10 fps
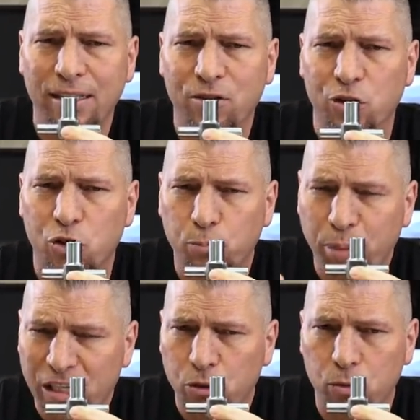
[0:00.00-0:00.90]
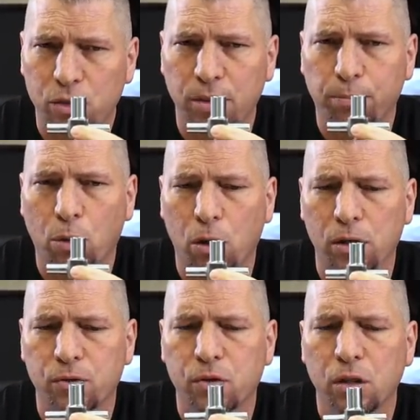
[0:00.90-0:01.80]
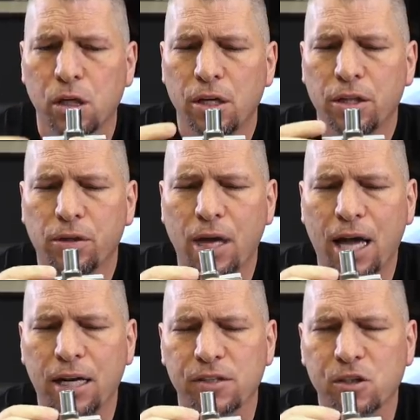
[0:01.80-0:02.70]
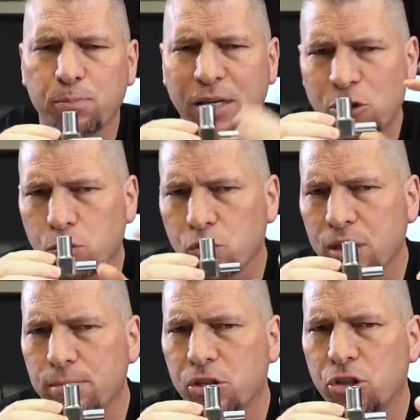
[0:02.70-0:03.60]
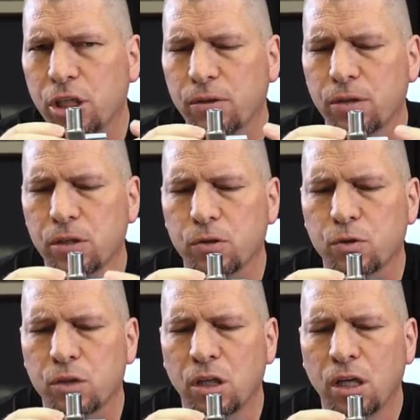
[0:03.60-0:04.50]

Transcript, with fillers: These are specialty parts they're out of specialty materials